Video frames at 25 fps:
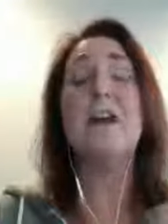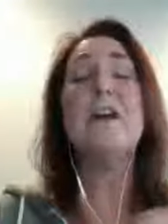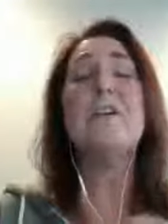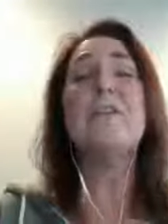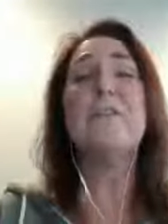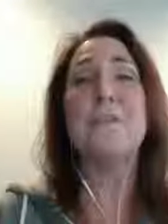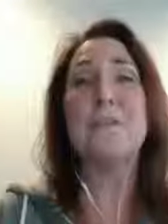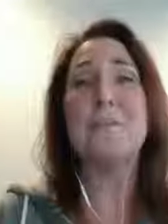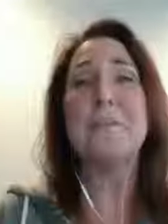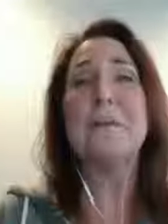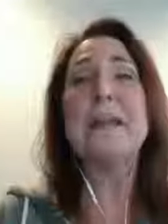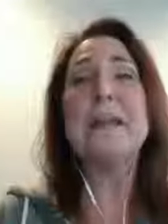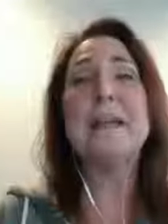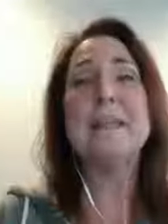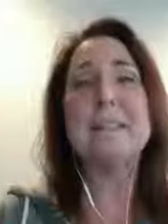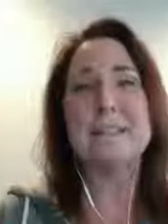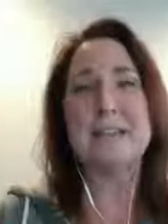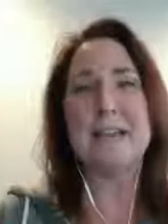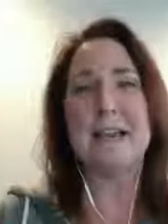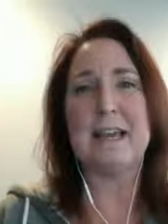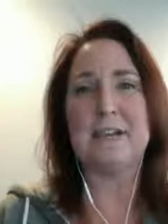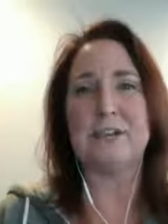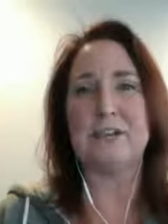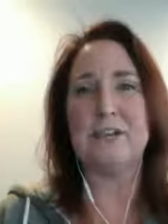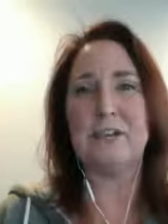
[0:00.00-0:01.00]
For me, it's
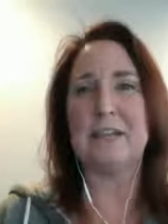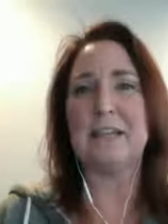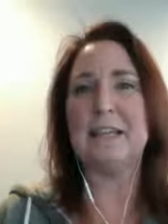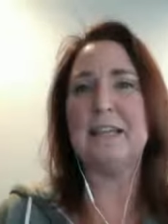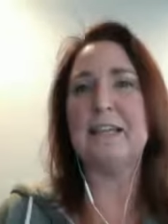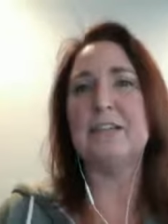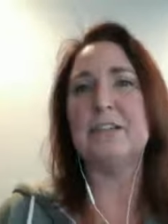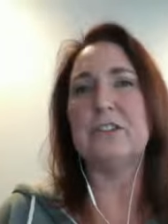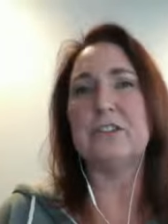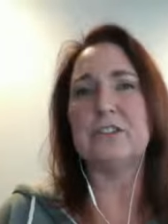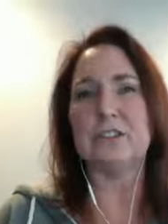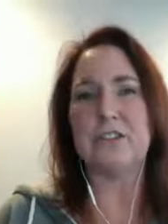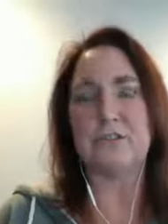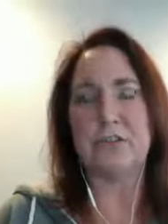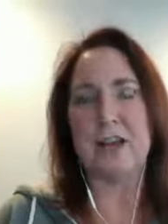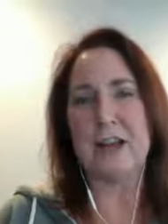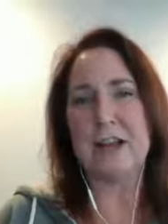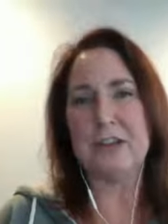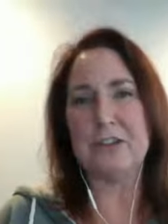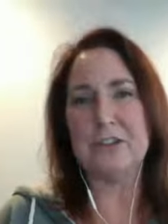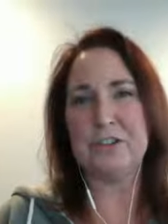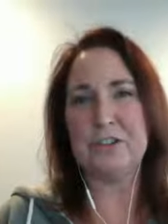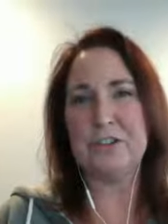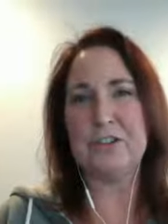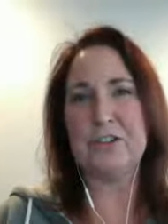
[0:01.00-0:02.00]
actually a
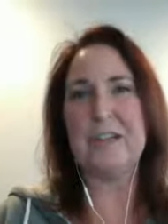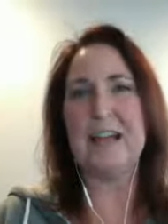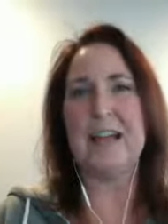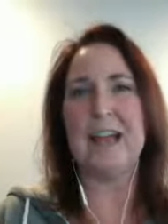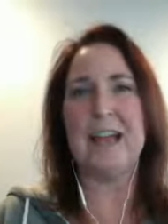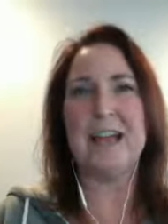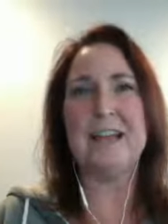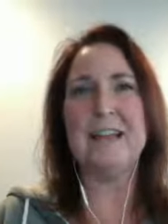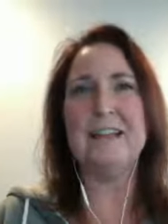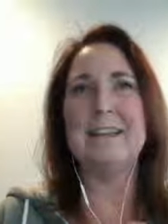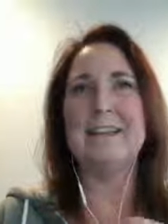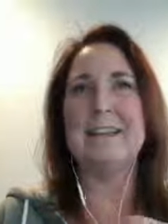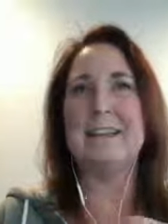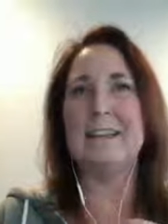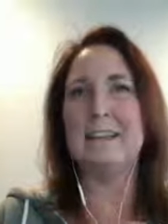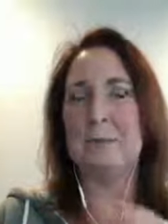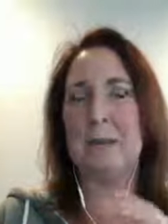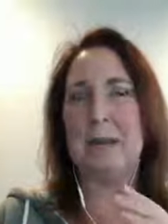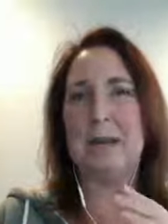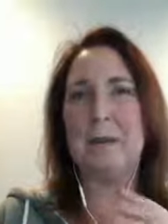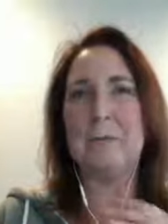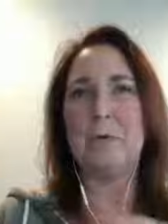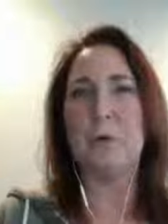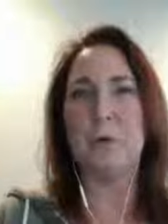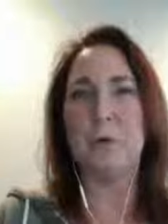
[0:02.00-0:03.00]
distraction. I
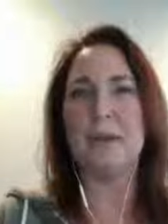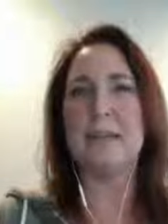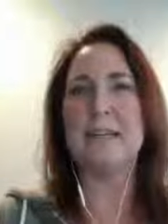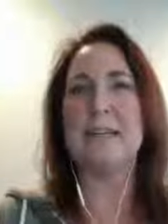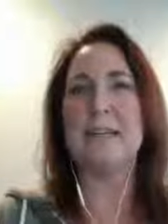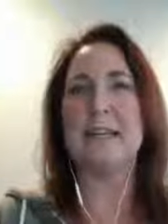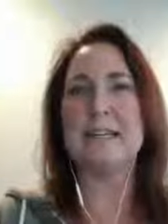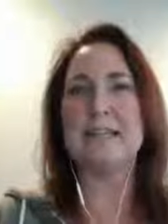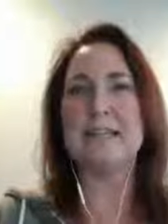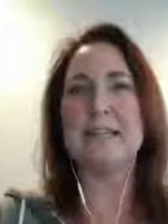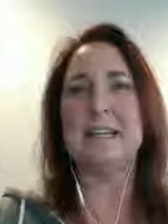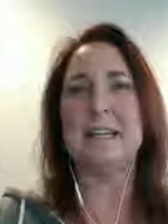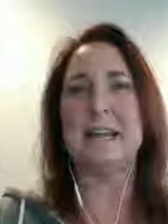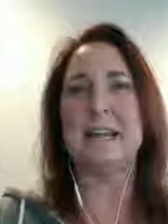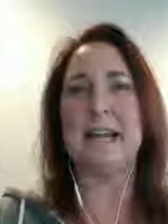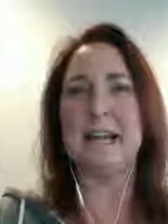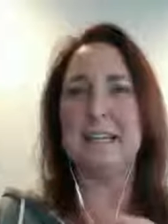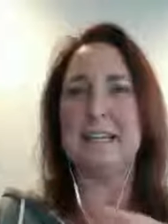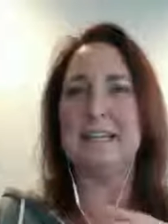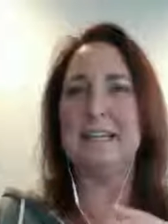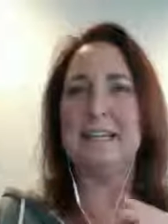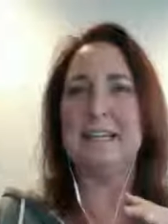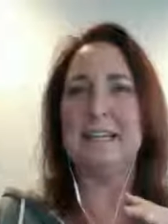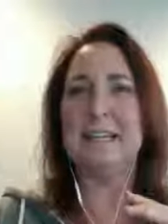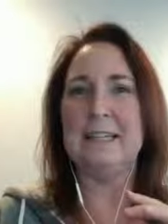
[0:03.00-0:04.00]
when I'm organizing, I
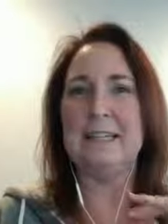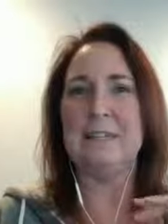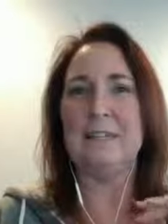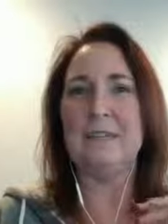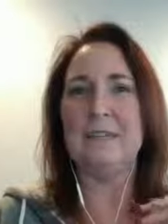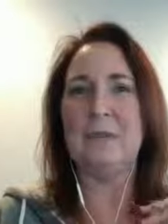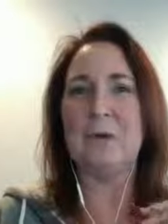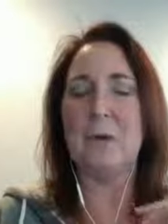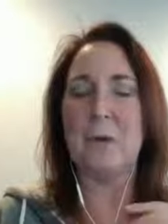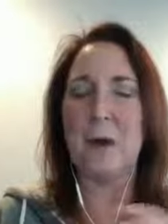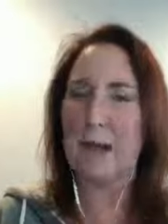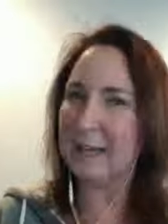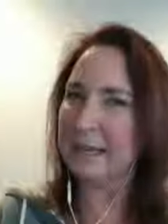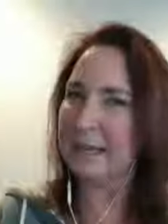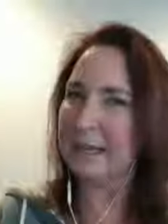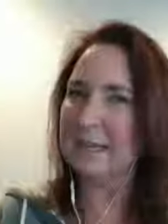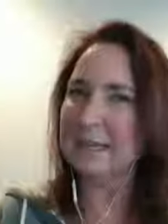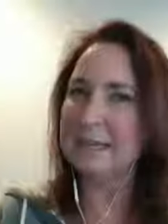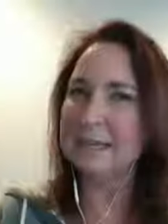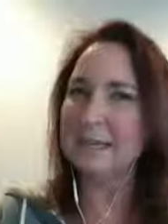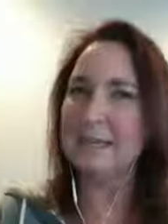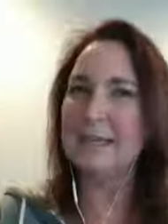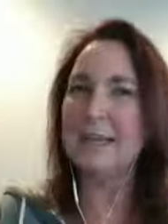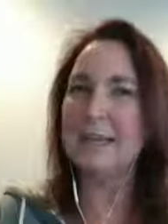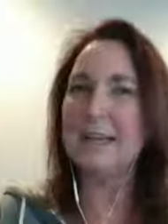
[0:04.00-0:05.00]
need
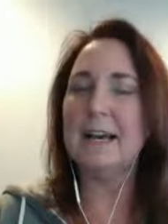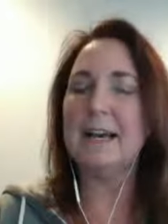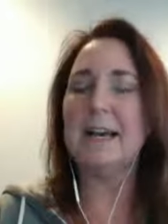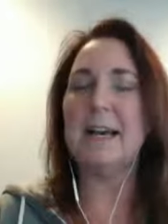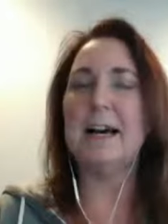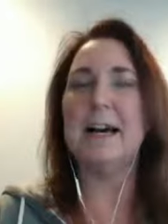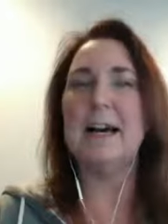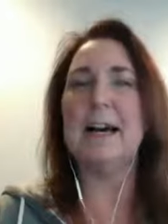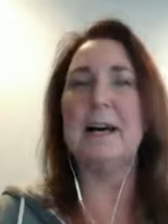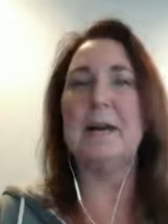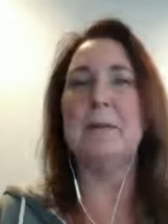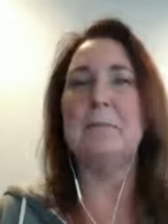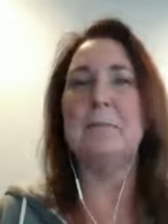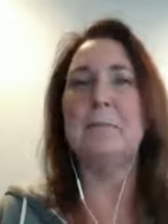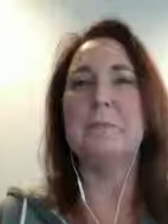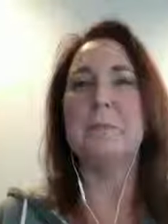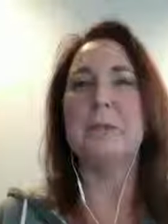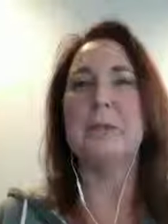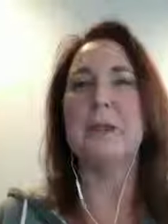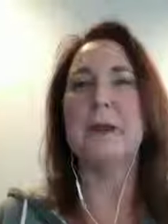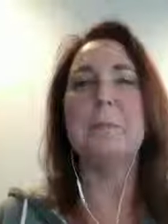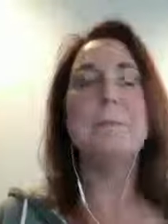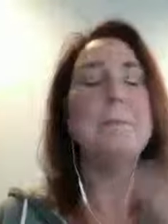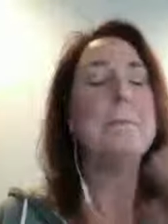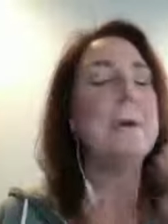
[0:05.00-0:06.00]
quiet, um,
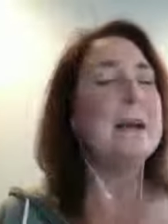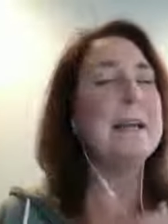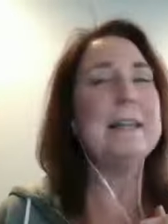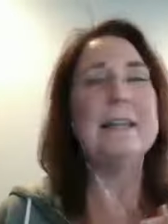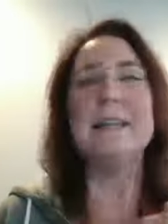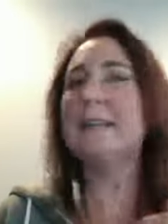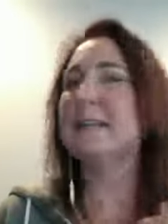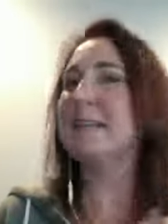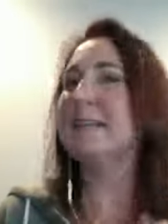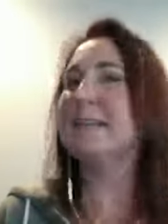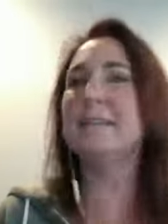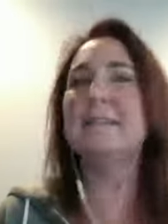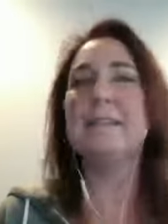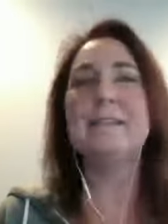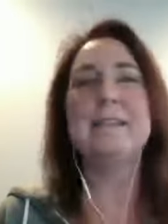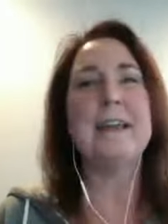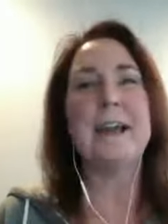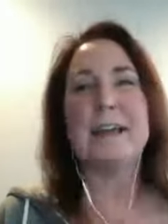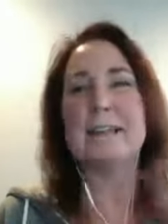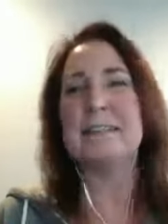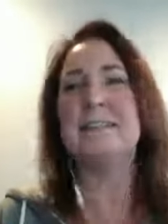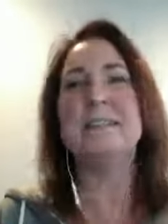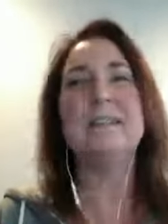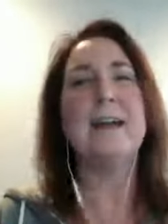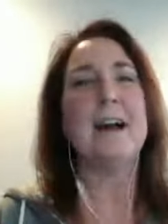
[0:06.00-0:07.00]
but
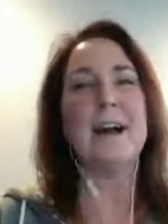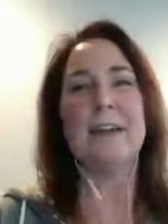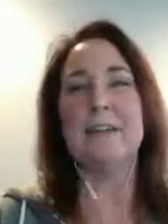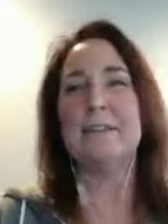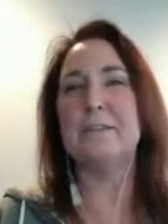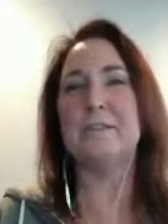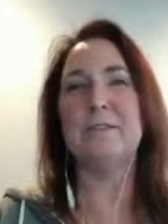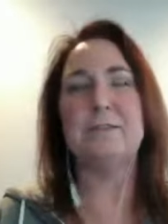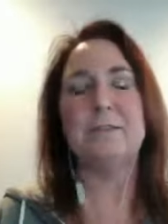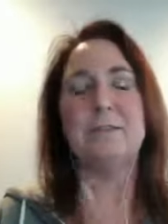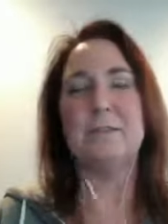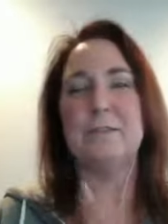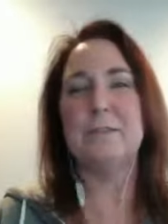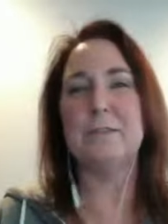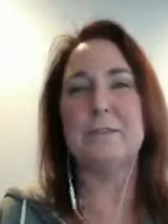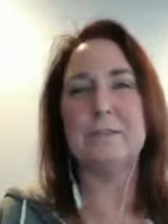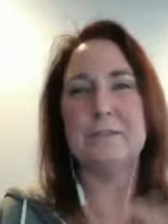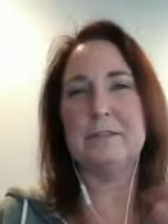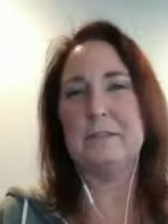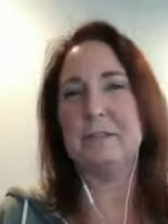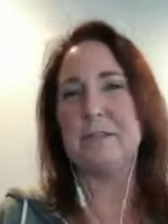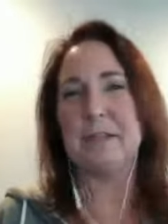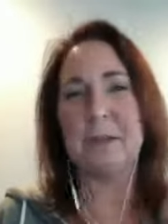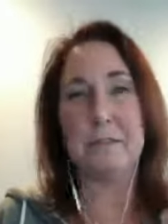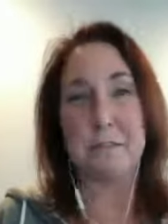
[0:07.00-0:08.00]
that's not
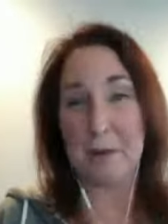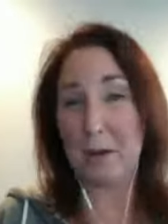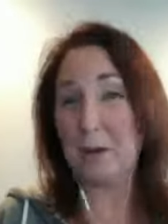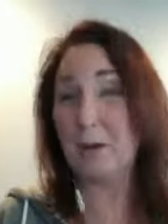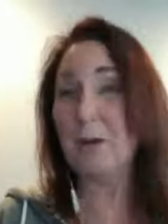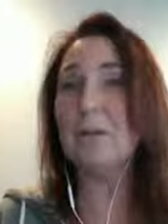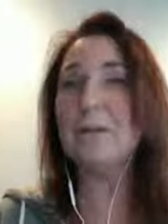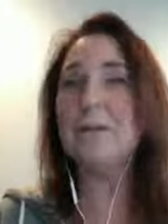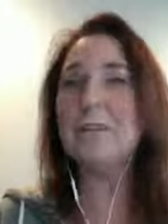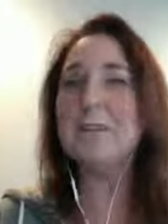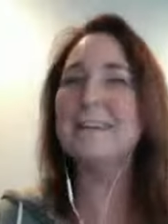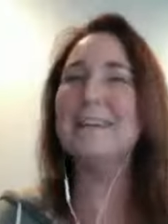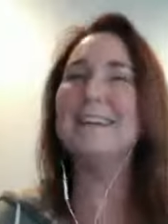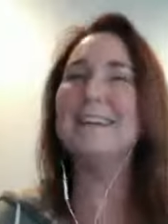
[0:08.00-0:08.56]
typical.